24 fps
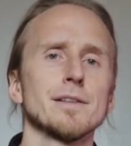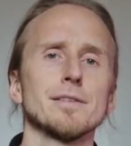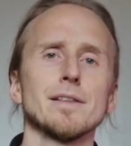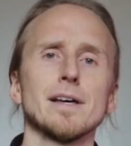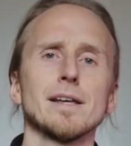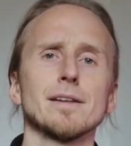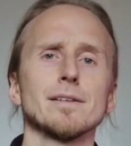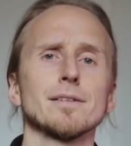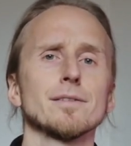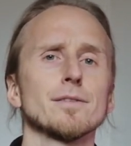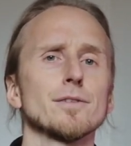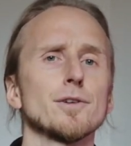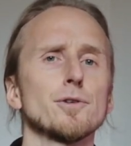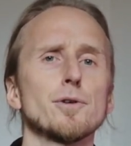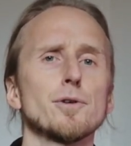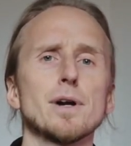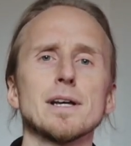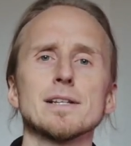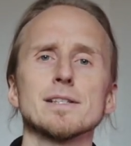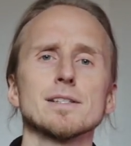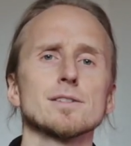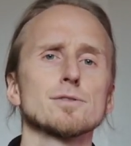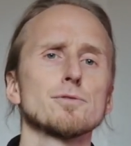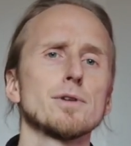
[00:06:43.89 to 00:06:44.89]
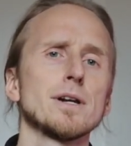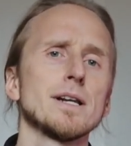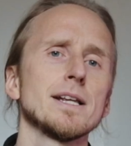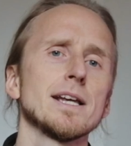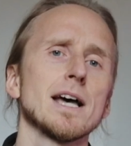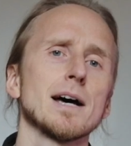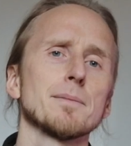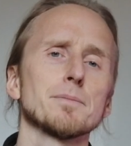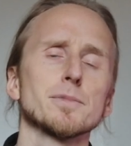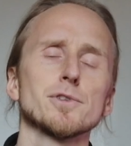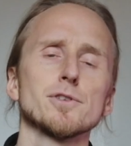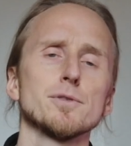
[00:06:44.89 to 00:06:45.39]
then the rest is really
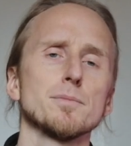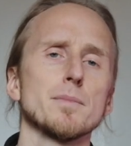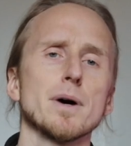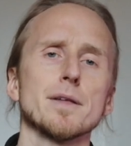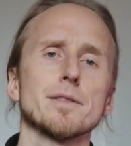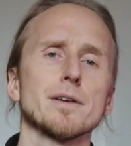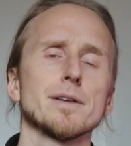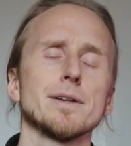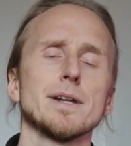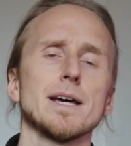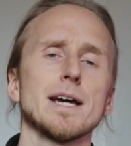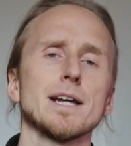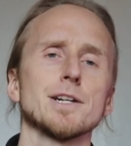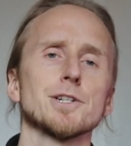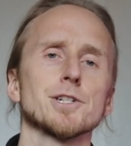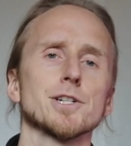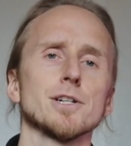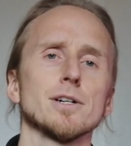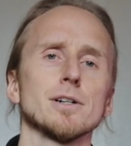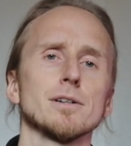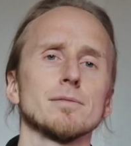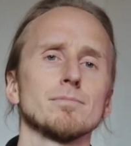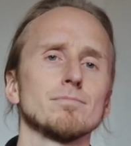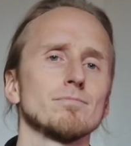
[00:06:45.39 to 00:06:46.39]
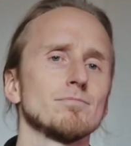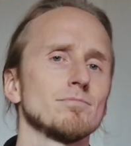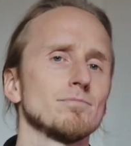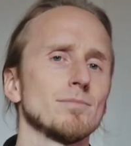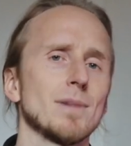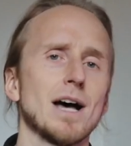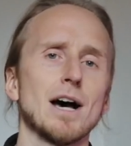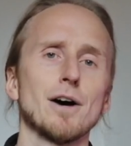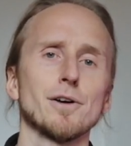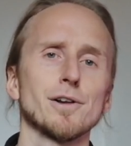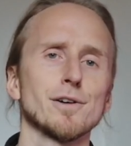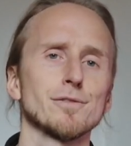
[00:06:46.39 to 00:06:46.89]
up to Mother Nature,
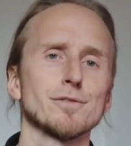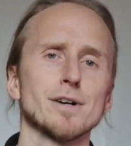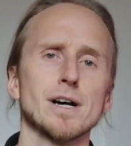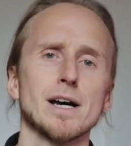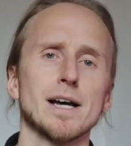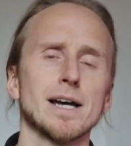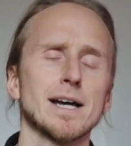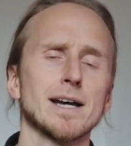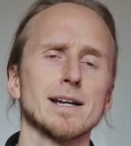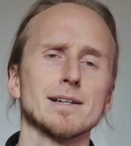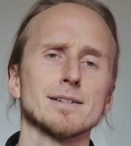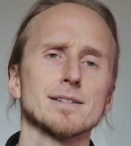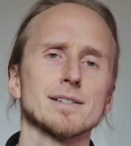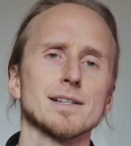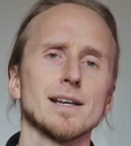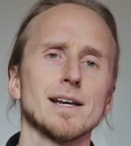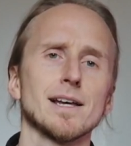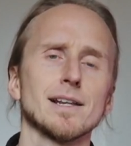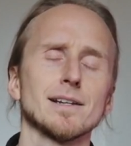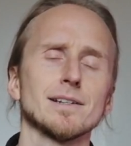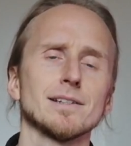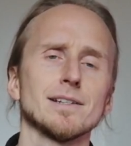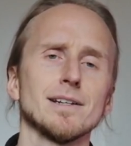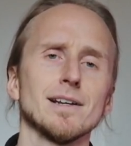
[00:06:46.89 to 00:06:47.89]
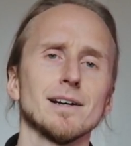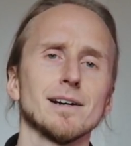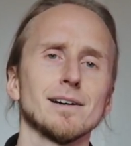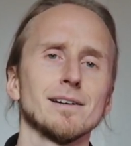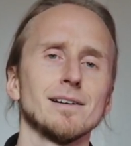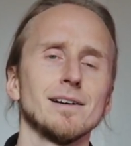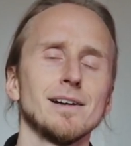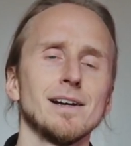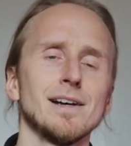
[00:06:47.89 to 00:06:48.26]
out of our hands. And yeah,